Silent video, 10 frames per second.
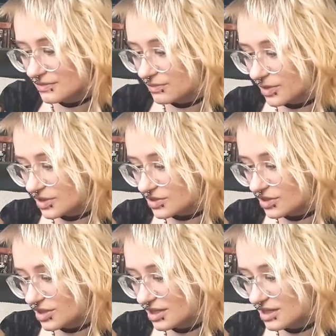But so you're
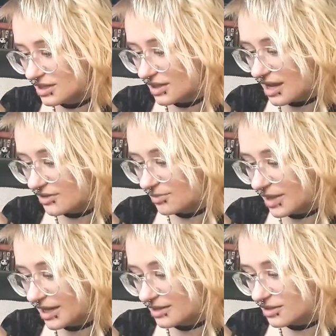gonna need a lot of
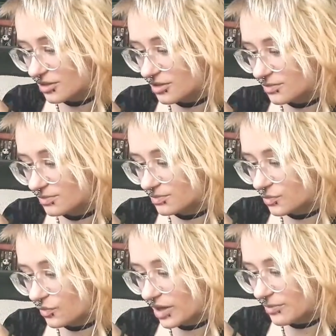black or
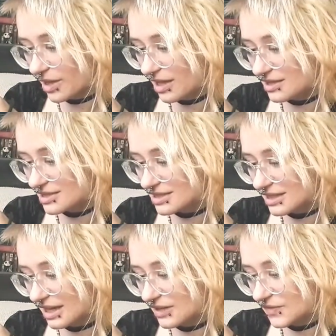white paint just to
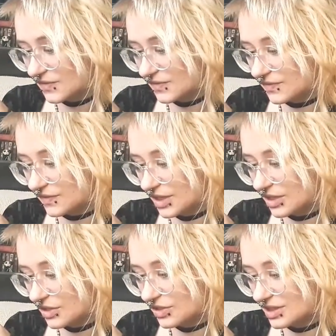kind of
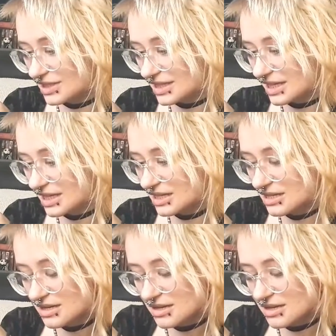fill this in.